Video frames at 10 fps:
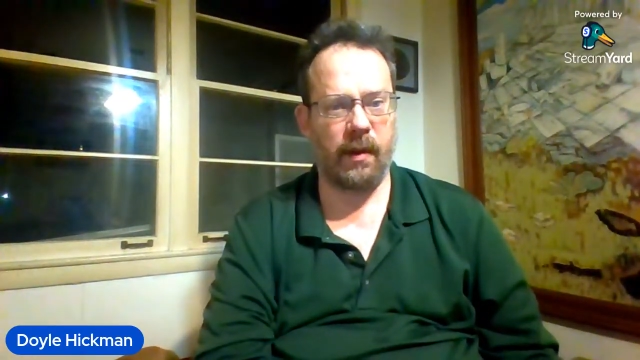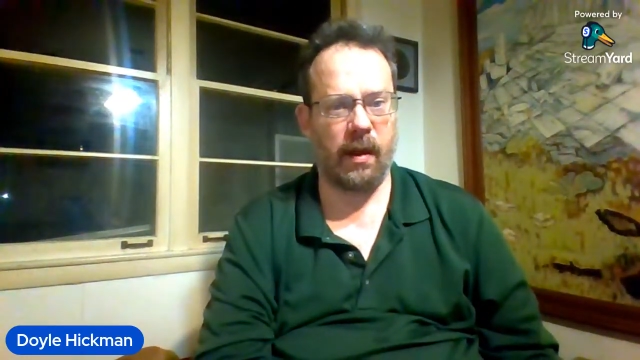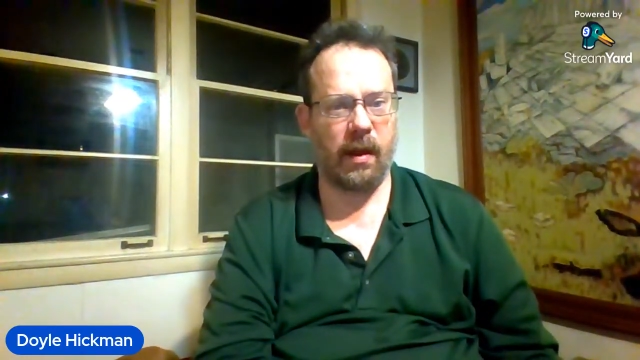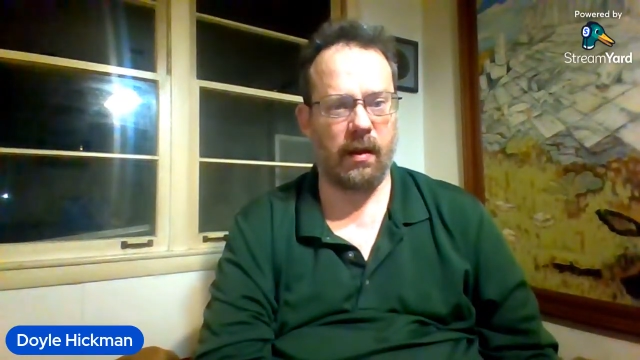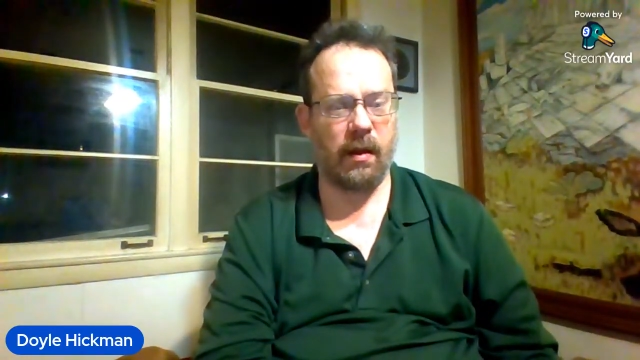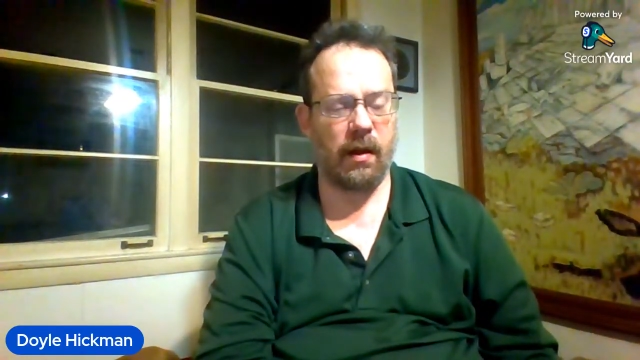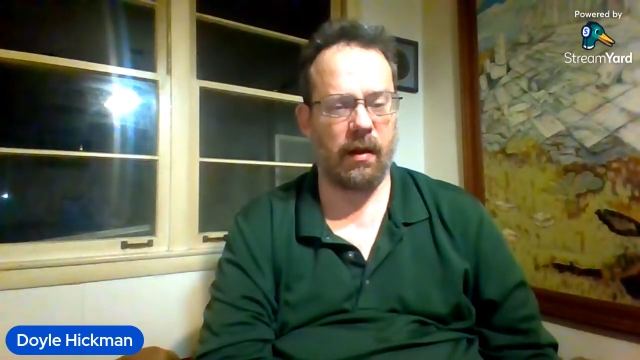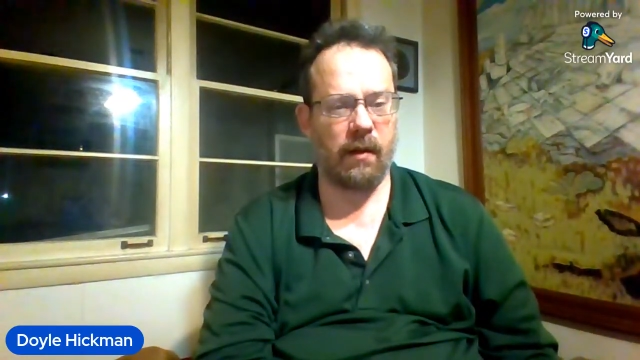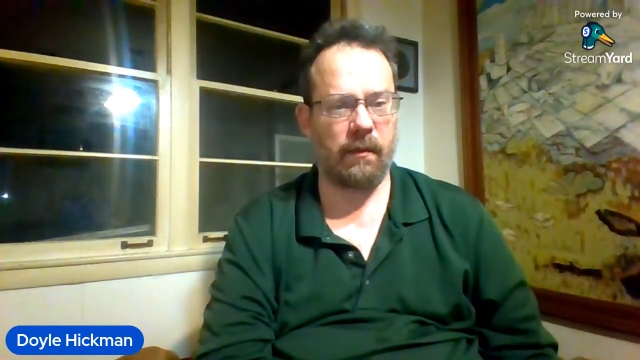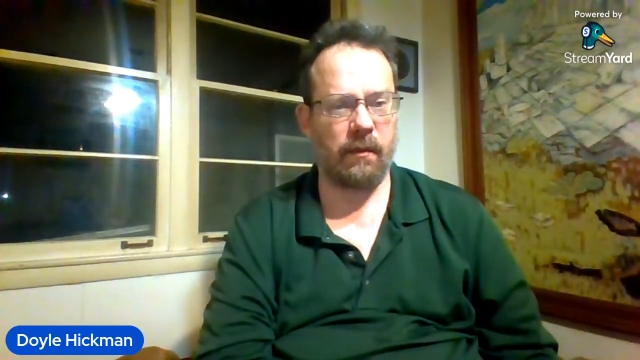and
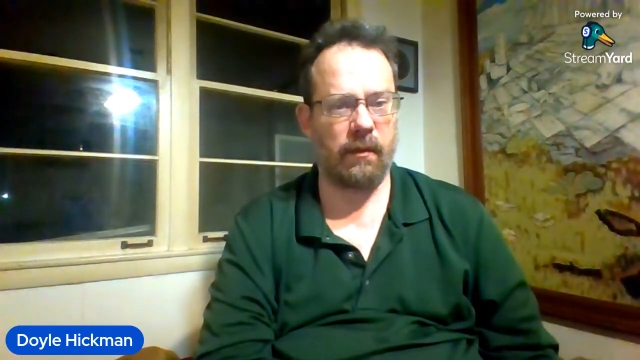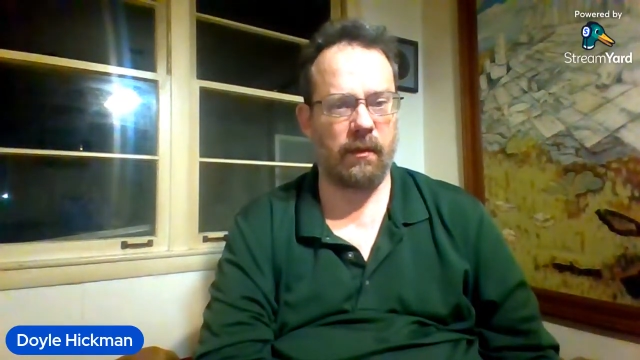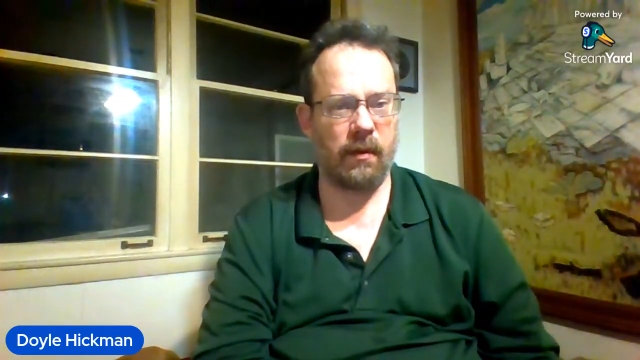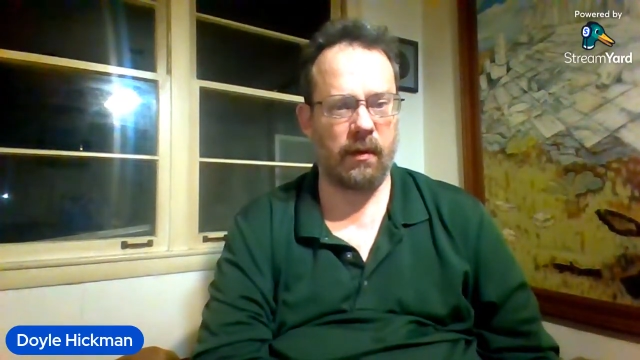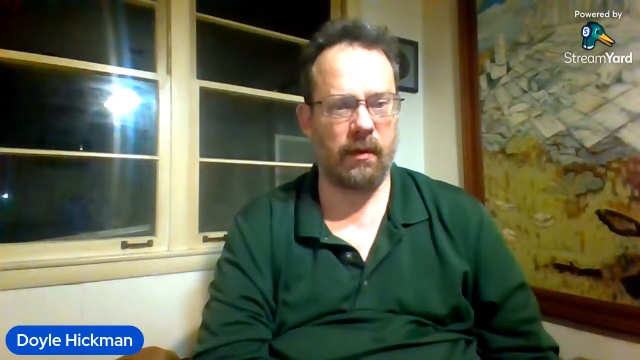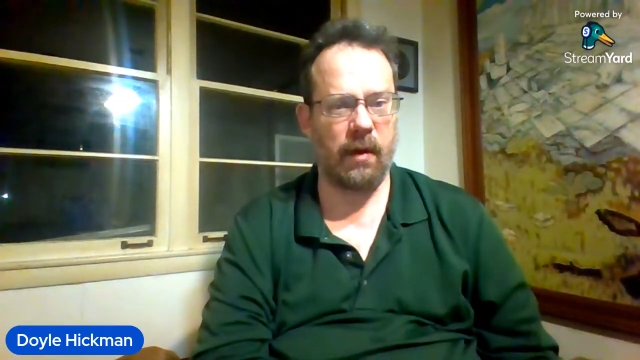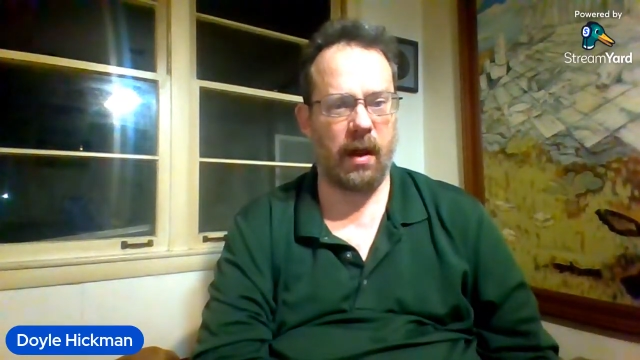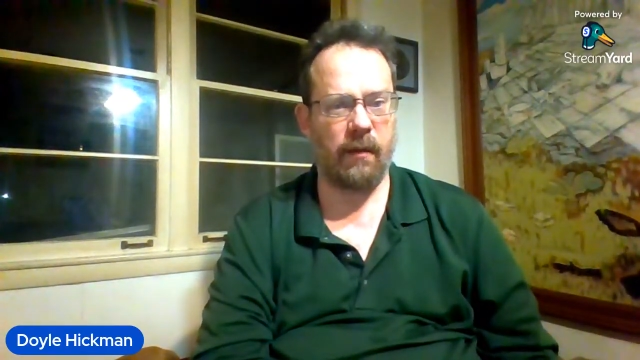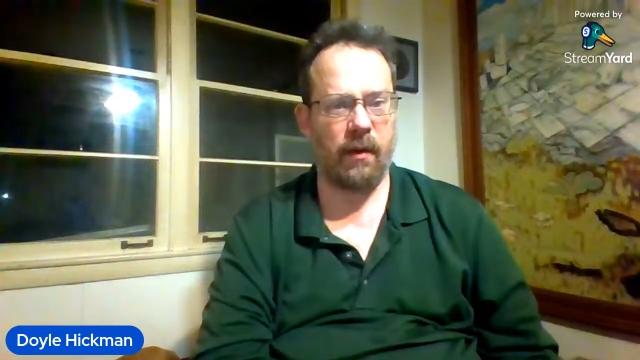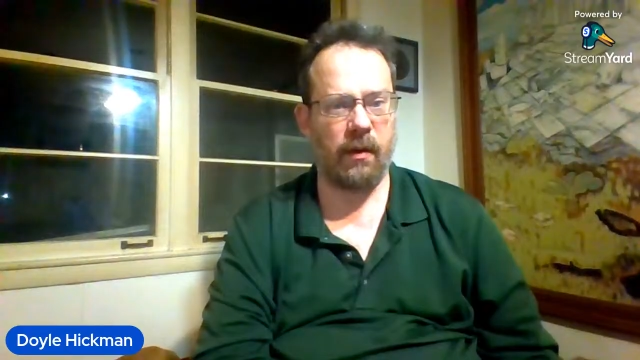
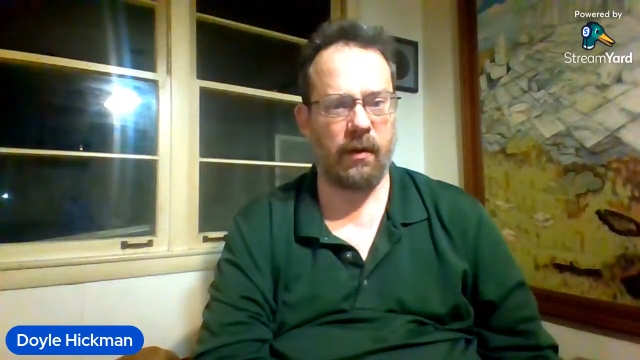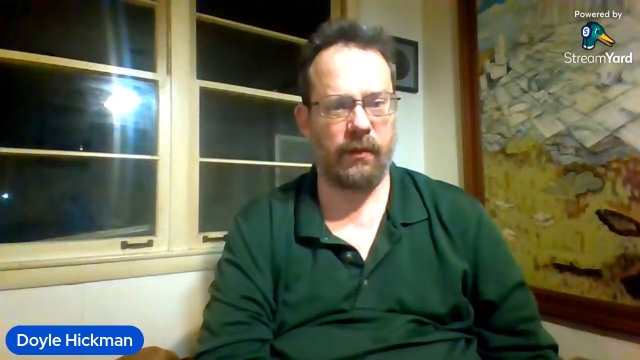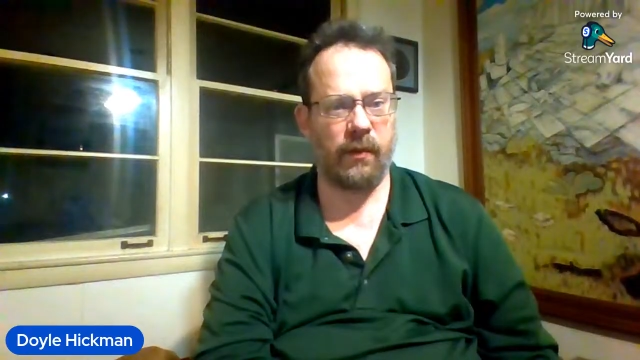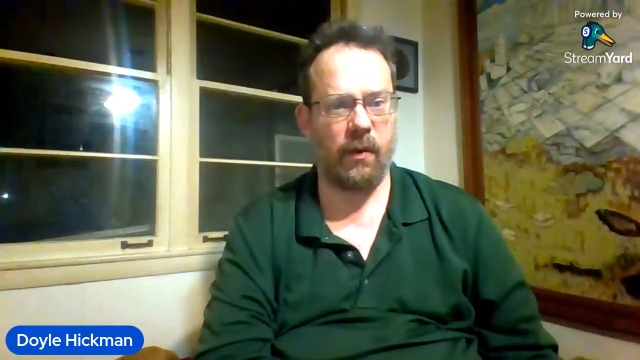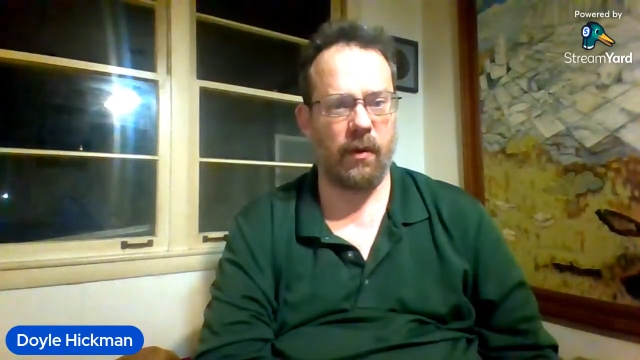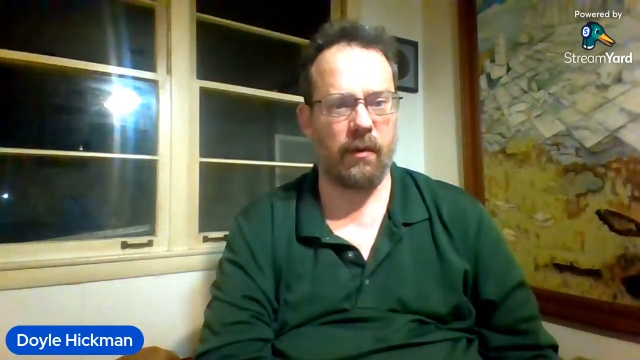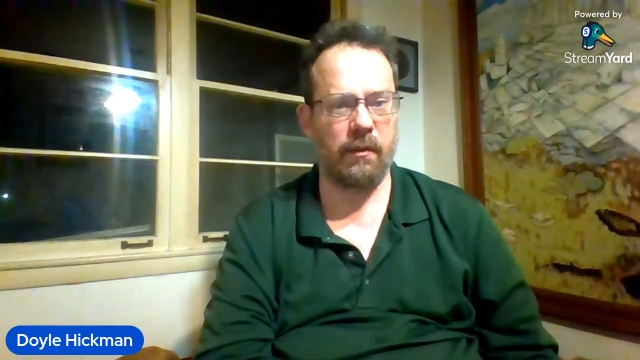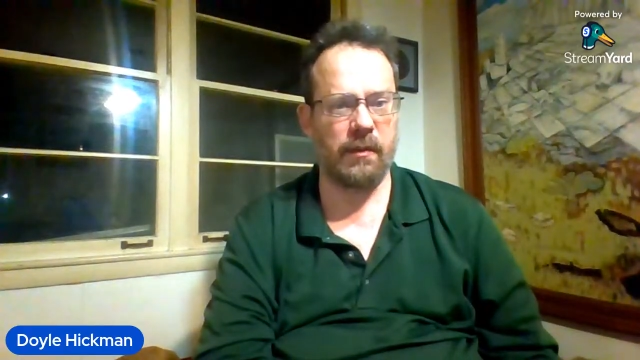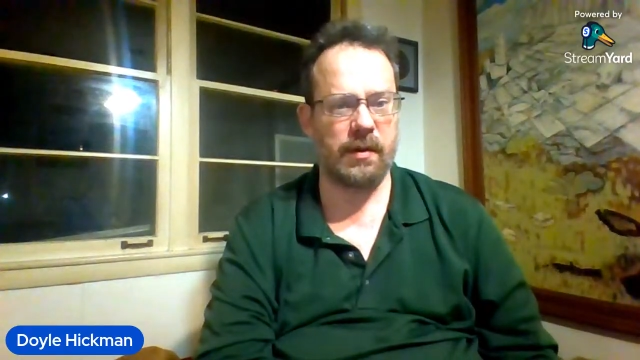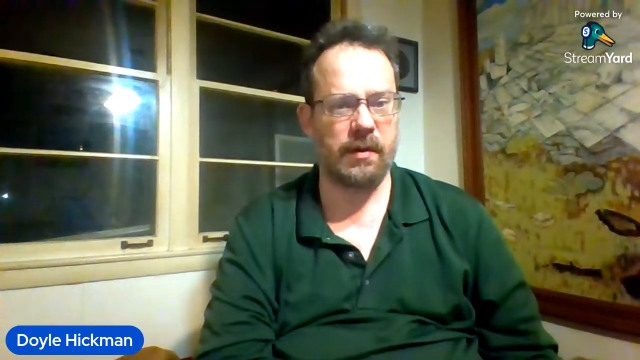have all the
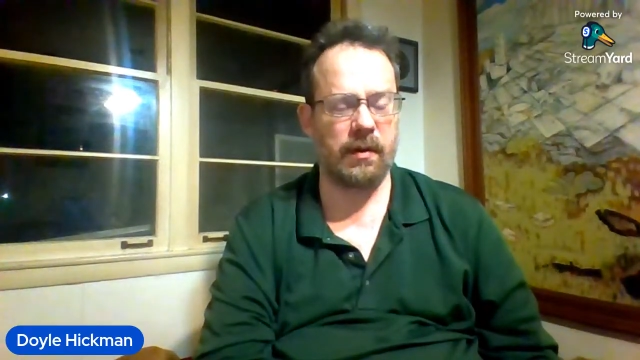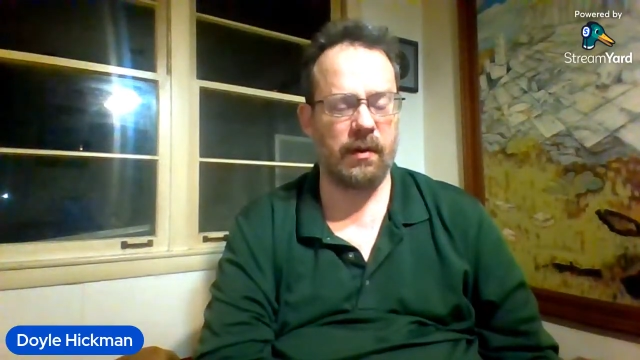forms